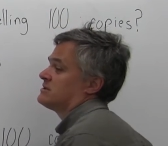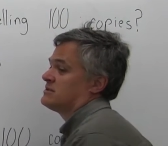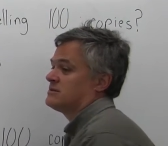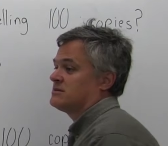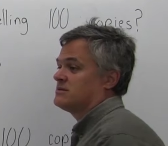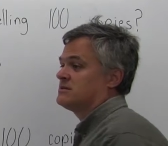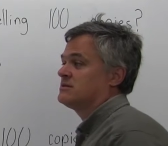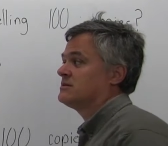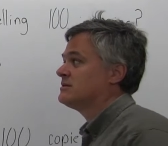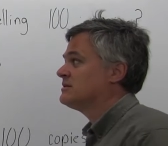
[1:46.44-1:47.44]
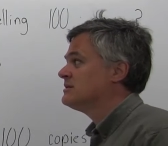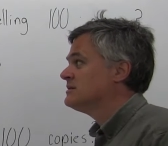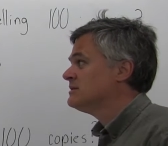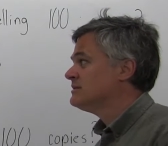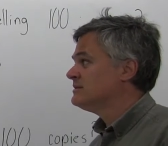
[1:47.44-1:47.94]

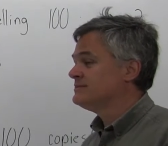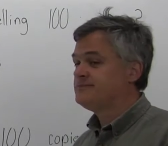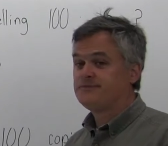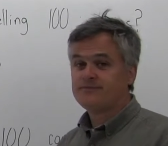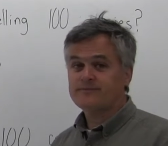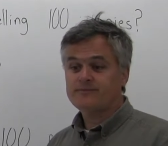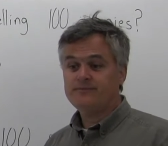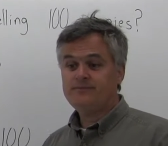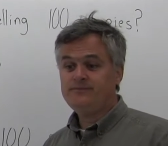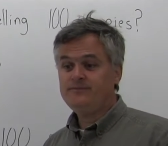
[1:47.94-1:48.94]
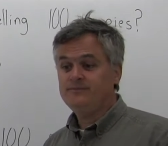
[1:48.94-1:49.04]
Nobody speaks.